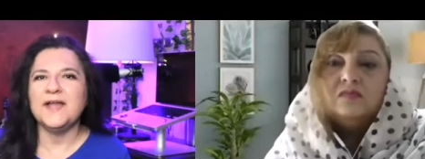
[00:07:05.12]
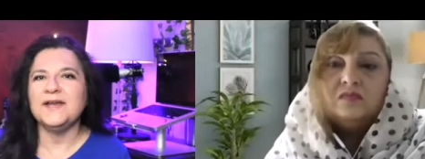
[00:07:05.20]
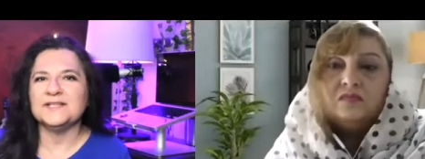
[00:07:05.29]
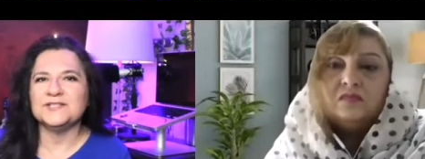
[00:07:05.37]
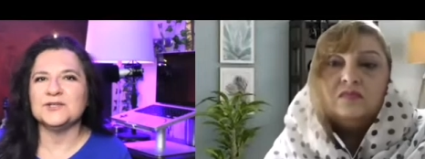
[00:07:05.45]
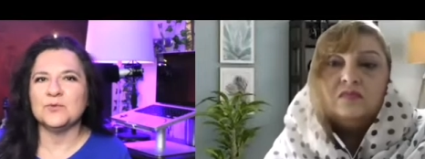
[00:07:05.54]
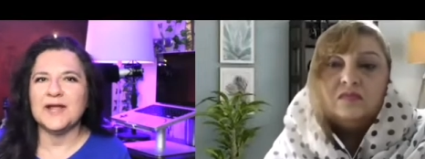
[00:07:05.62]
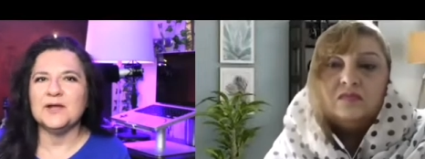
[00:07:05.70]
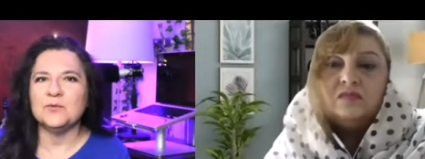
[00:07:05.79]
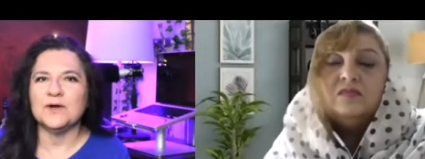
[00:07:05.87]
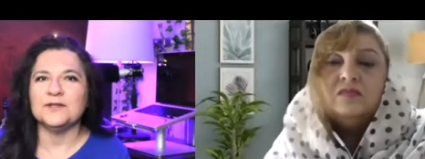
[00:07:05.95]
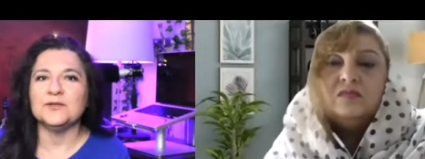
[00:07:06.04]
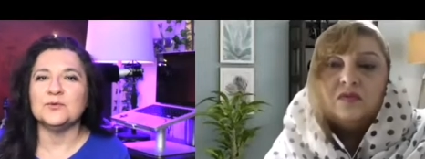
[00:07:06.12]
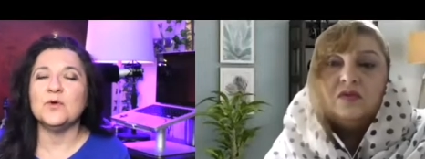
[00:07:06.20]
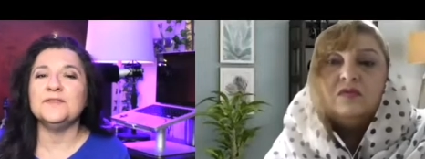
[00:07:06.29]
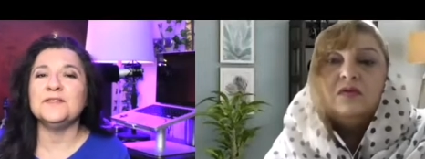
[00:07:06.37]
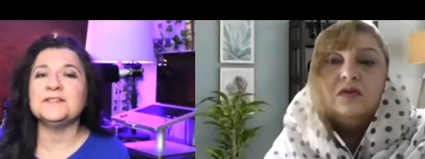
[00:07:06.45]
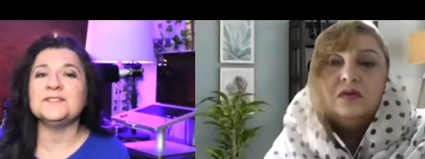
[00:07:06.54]
Speaker 1: is the right one. The one
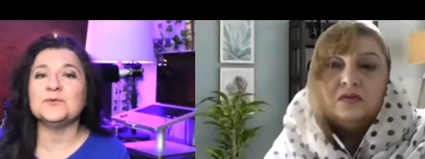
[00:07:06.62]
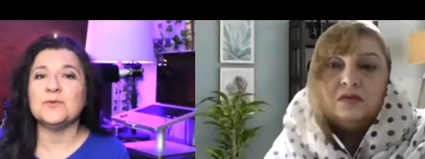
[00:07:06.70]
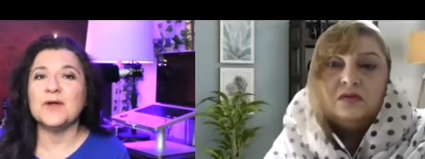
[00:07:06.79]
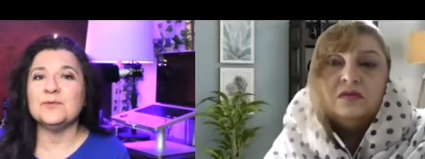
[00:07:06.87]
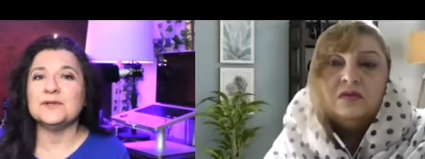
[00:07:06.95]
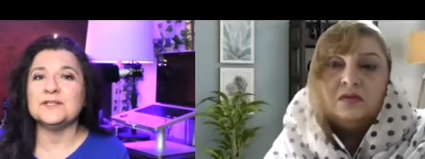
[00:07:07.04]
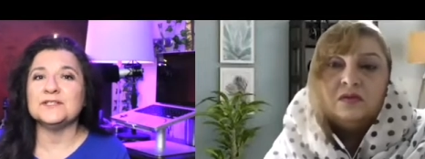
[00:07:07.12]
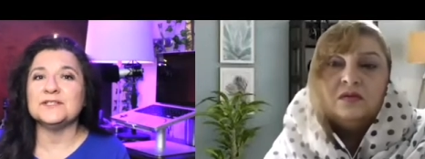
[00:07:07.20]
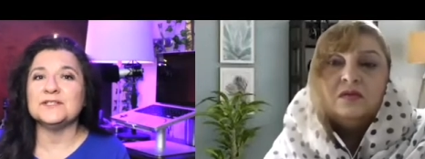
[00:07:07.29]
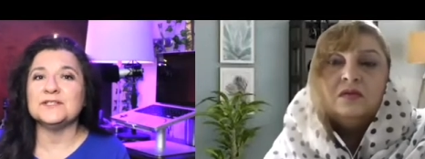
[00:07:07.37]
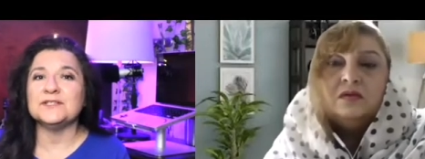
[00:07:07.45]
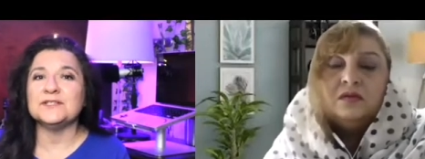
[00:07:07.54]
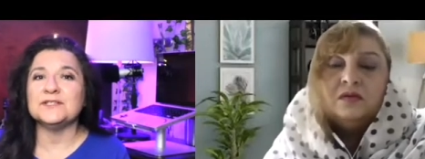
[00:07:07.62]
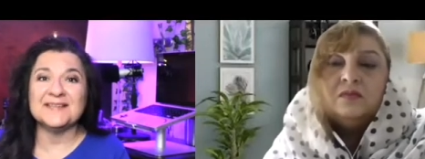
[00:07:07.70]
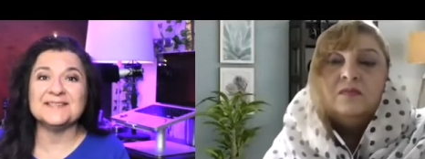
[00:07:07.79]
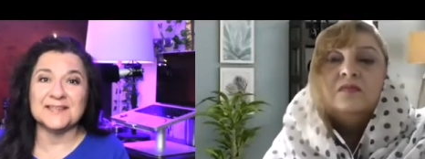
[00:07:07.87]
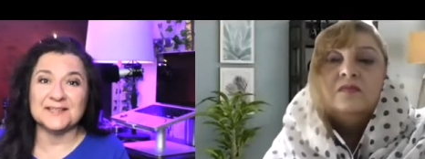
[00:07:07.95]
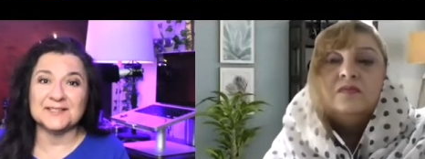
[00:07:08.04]
that's the right one is the one that makes
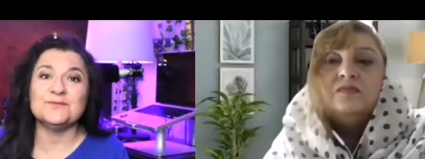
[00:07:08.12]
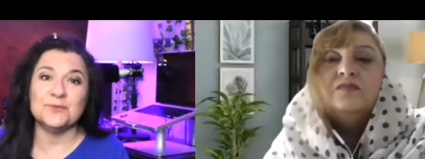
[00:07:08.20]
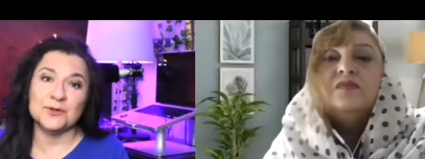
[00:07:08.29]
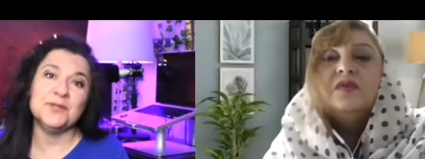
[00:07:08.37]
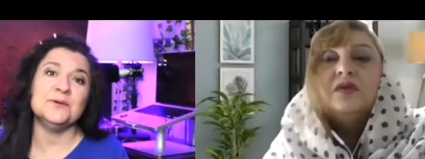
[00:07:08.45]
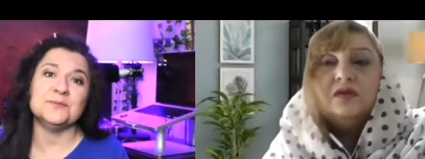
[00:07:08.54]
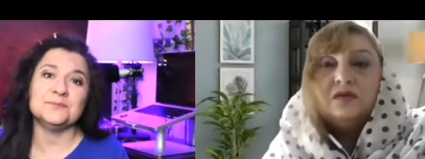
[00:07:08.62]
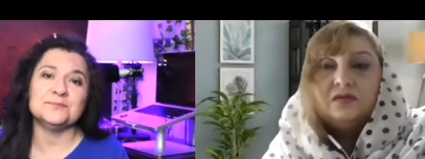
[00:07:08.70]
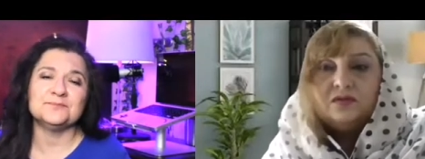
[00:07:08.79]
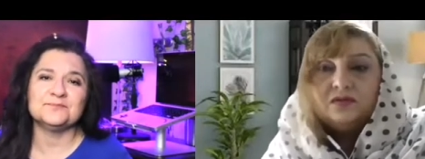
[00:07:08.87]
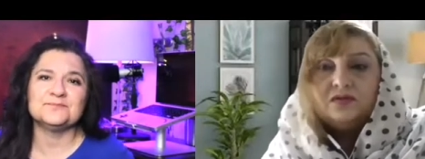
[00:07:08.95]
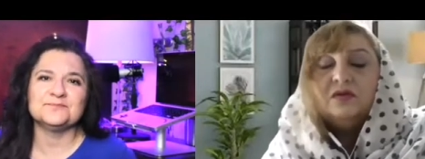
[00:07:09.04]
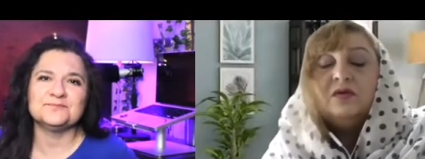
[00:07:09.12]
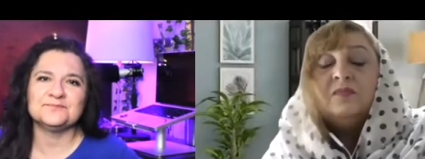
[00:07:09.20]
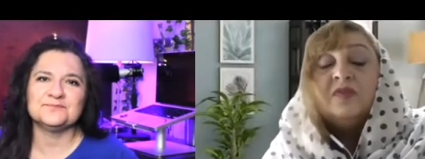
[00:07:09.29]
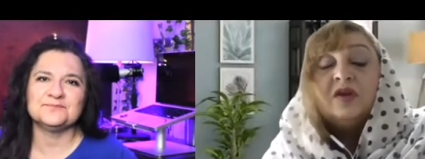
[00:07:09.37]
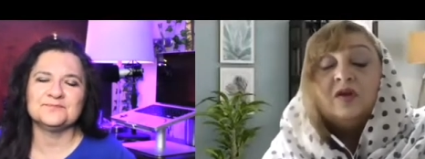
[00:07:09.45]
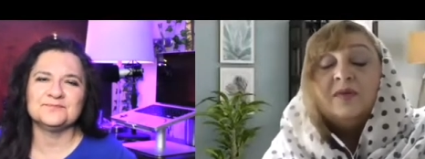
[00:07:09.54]
sense for you.
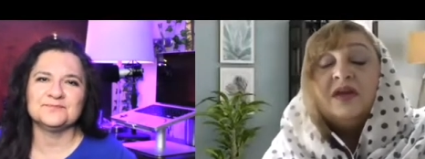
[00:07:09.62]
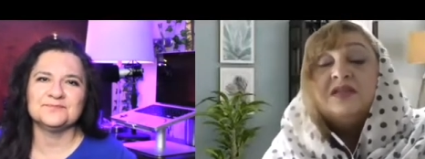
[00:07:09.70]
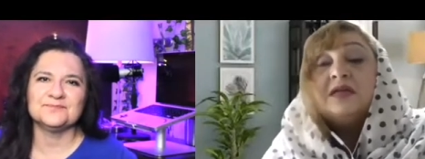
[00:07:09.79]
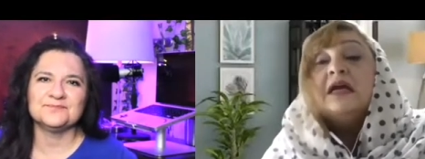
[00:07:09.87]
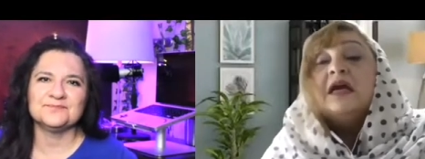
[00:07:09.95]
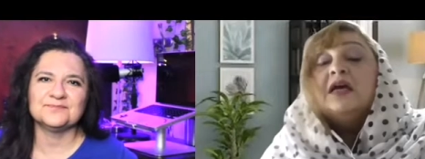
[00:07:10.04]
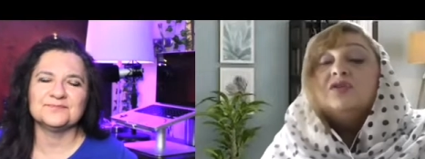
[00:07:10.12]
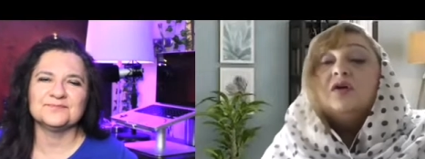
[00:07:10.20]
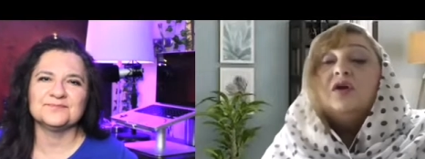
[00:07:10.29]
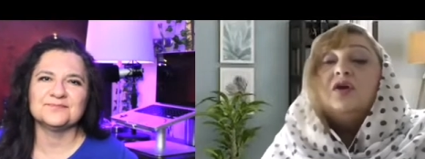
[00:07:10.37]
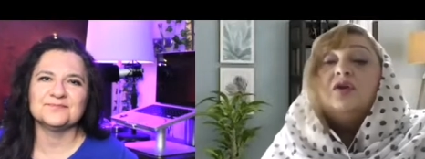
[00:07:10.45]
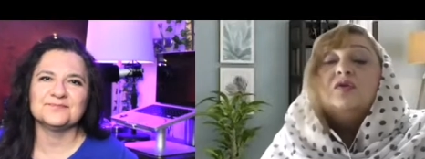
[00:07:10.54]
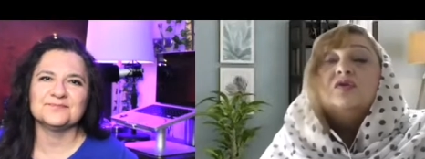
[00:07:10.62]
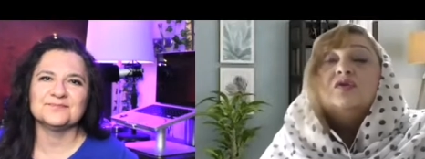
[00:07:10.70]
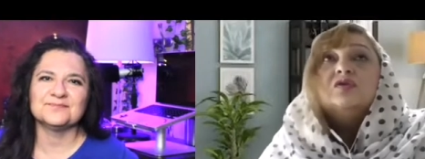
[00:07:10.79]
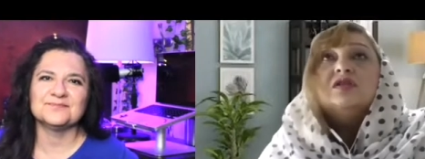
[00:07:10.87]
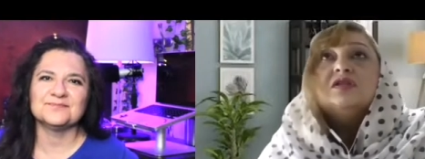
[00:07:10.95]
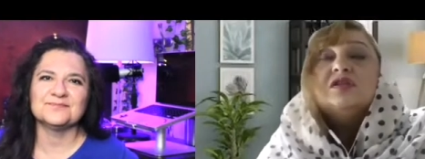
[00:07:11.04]
Speaker 2: Sure. Amazing. So you
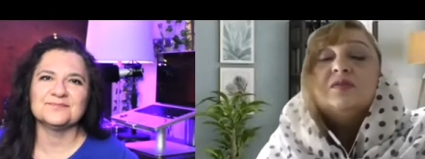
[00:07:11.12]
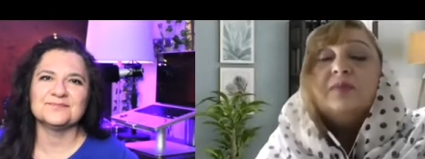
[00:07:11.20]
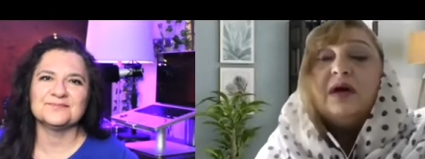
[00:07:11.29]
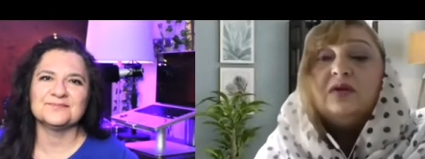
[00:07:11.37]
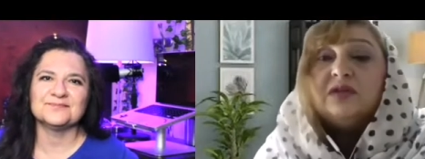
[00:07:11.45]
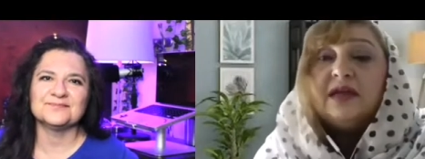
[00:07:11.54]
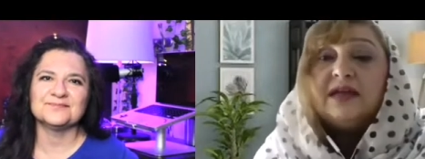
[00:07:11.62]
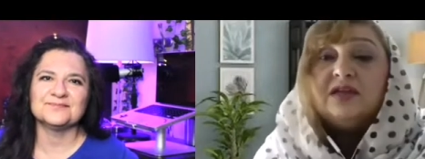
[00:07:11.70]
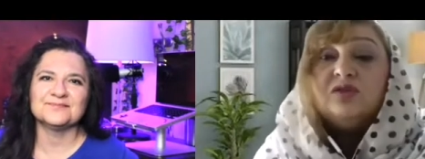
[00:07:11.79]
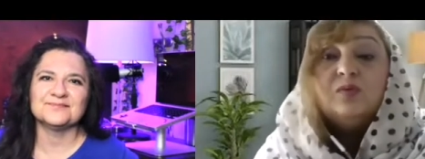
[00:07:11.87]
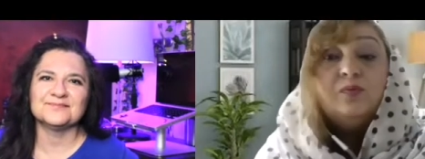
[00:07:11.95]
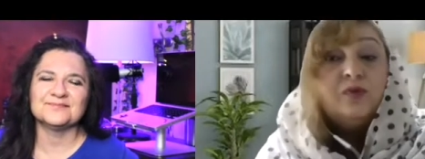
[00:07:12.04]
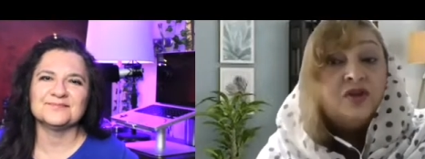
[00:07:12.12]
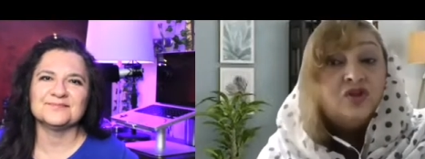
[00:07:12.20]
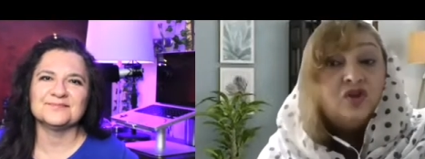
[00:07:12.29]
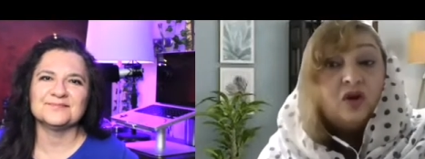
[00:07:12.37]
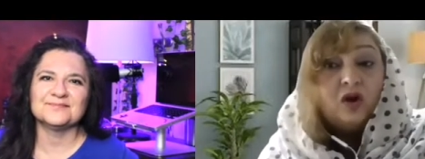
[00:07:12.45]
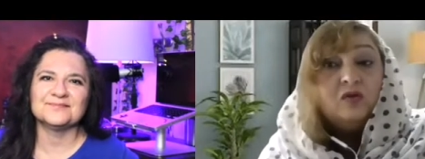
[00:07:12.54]
also discuss about like
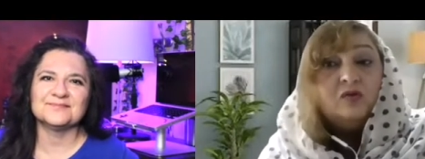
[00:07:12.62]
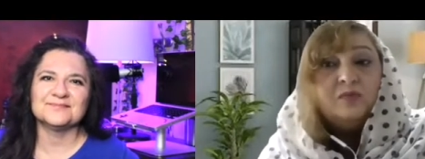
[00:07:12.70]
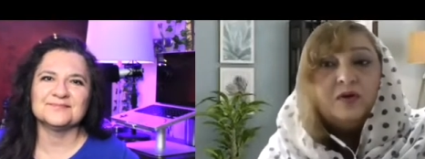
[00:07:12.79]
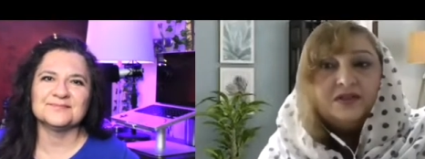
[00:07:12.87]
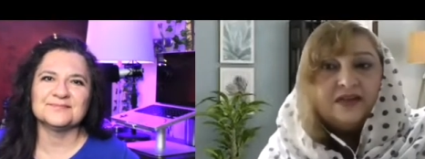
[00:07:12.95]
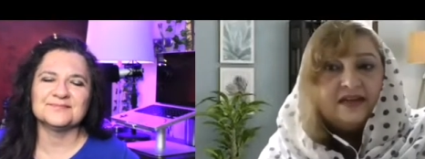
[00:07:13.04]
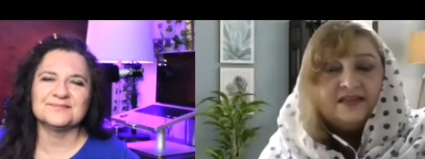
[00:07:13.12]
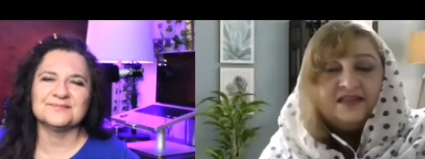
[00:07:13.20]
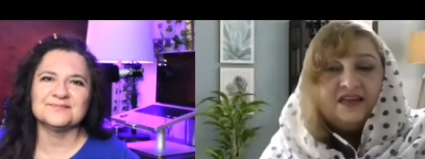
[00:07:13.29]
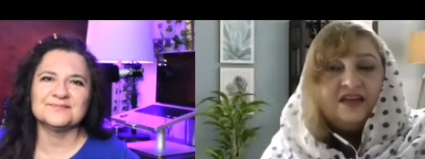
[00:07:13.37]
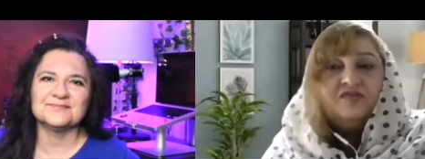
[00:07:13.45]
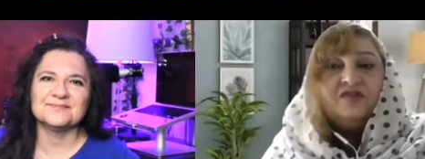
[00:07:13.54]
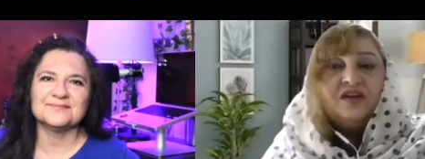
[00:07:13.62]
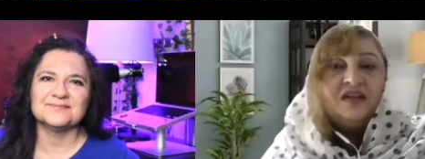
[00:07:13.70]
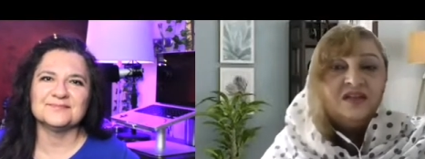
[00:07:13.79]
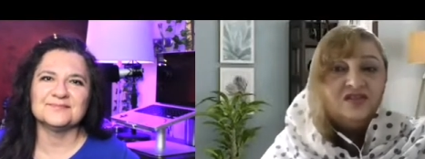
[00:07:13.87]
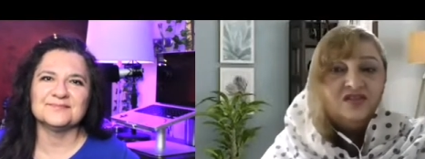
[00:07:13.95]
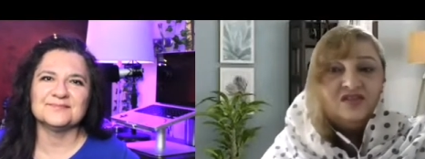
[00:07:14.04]
2.0 podcasting, if you
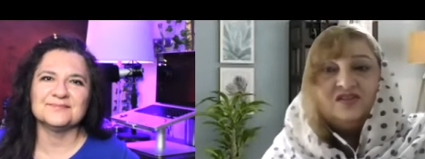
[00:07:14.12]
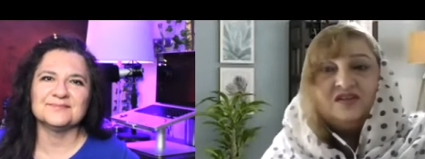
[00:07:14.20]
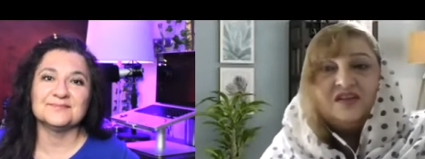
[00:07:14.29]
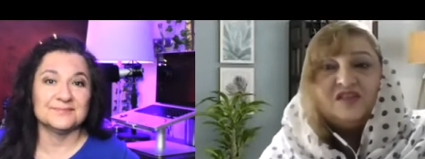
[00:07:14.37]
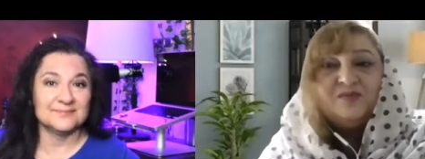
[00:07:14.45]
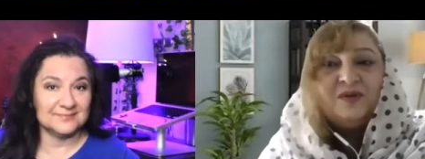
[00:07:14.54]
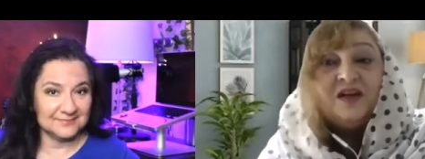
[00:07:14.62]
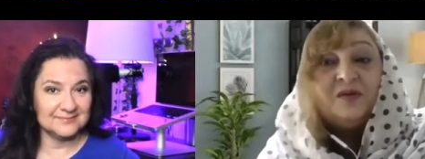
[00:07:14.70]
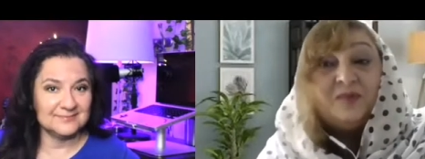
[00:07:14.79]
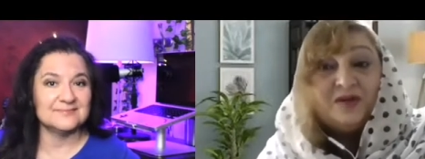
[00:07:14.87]
can just uh, explain